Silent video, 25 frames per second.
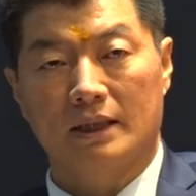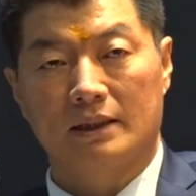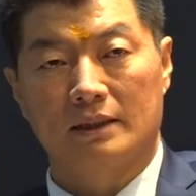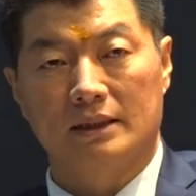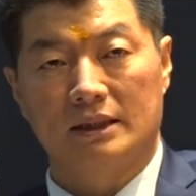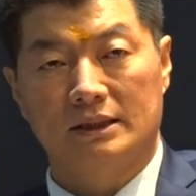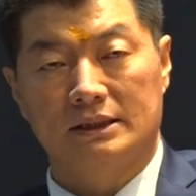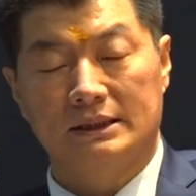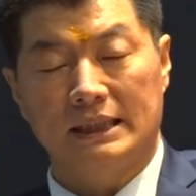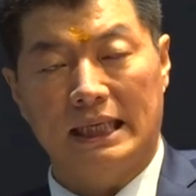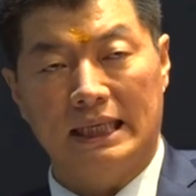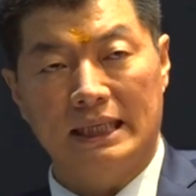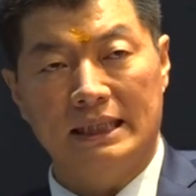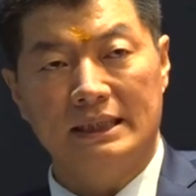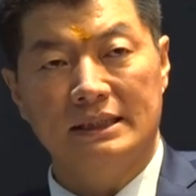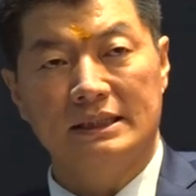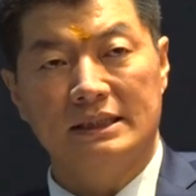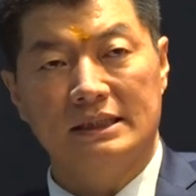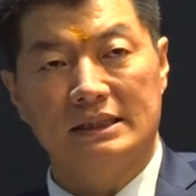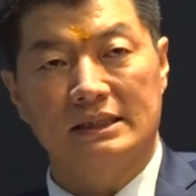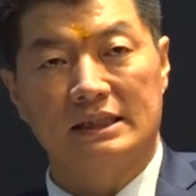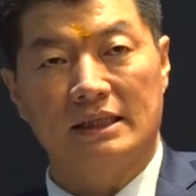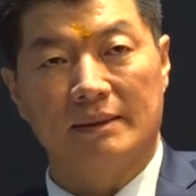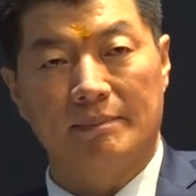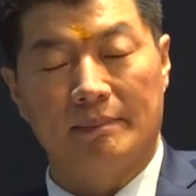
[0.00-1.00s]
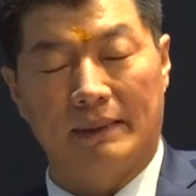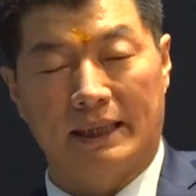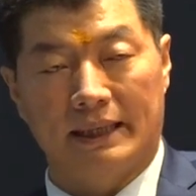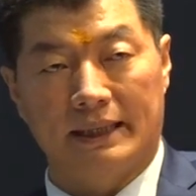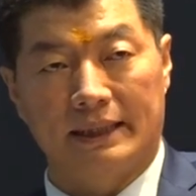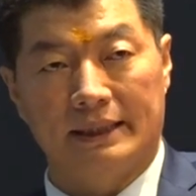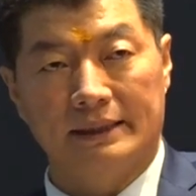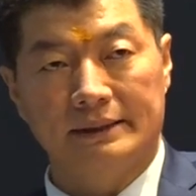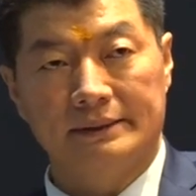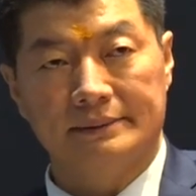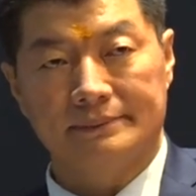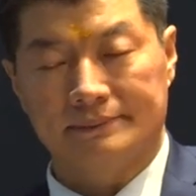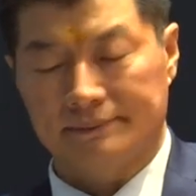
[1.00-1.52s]
the challenges are
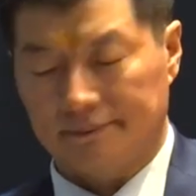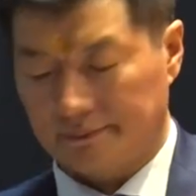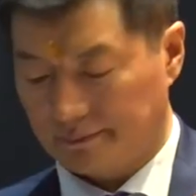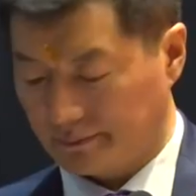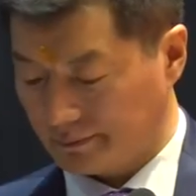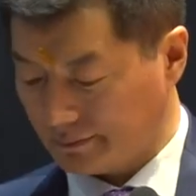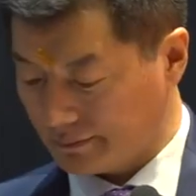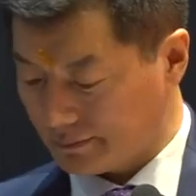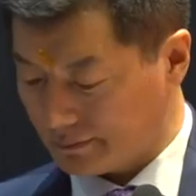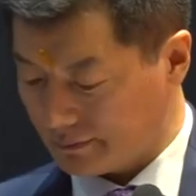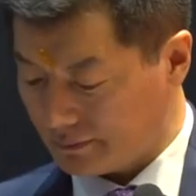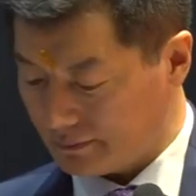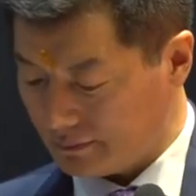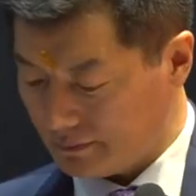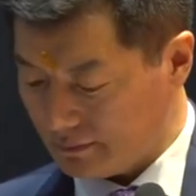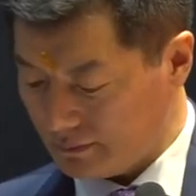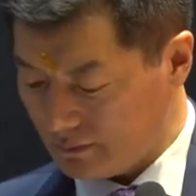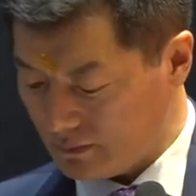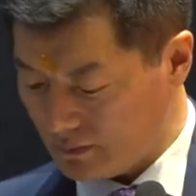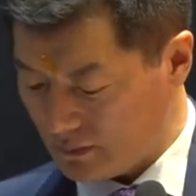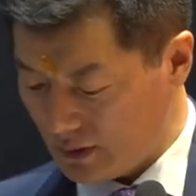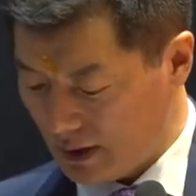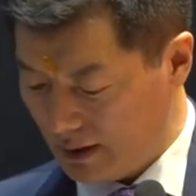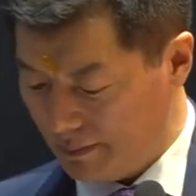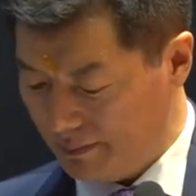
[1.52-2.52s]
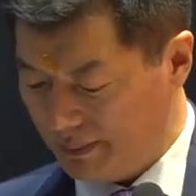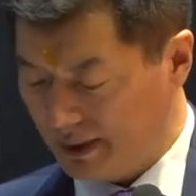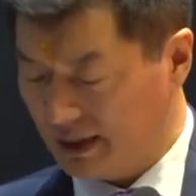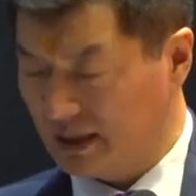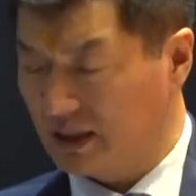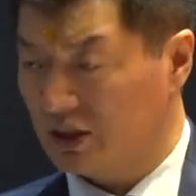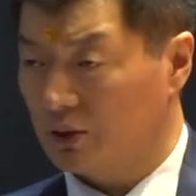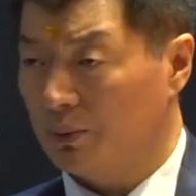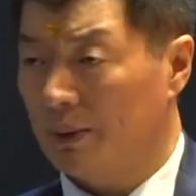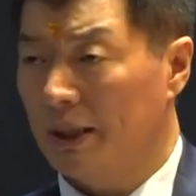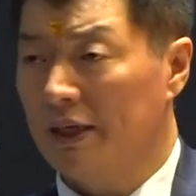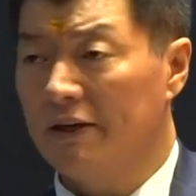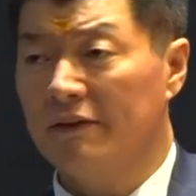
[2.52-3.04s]
many,
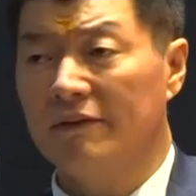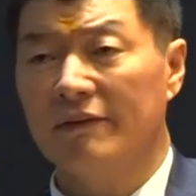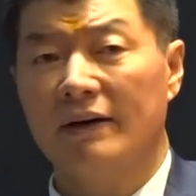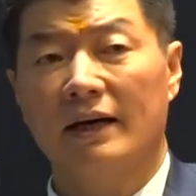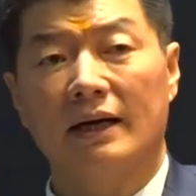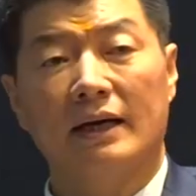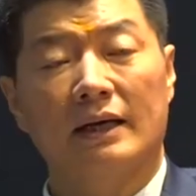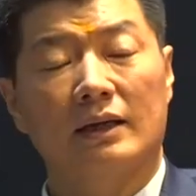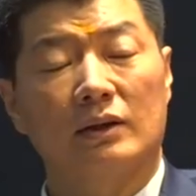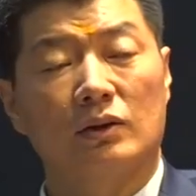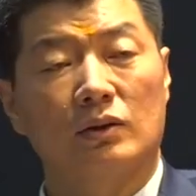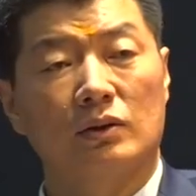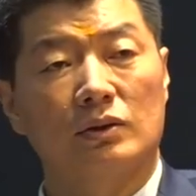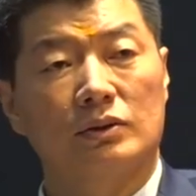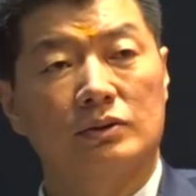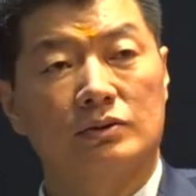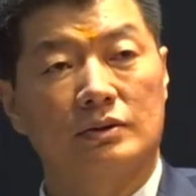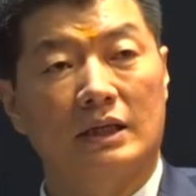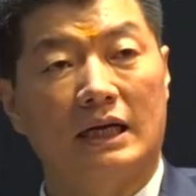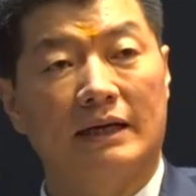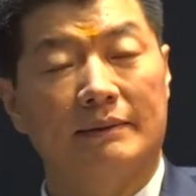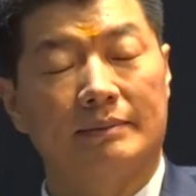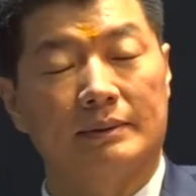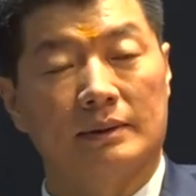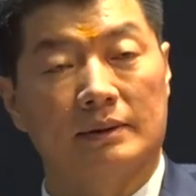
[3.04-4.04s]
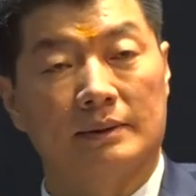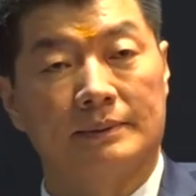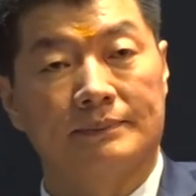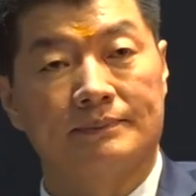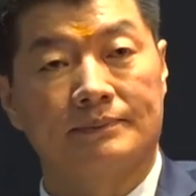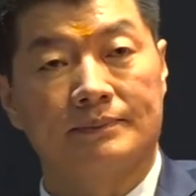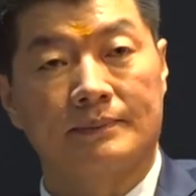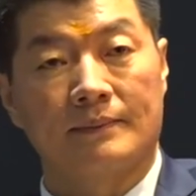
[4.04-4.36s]
because wherever I travel,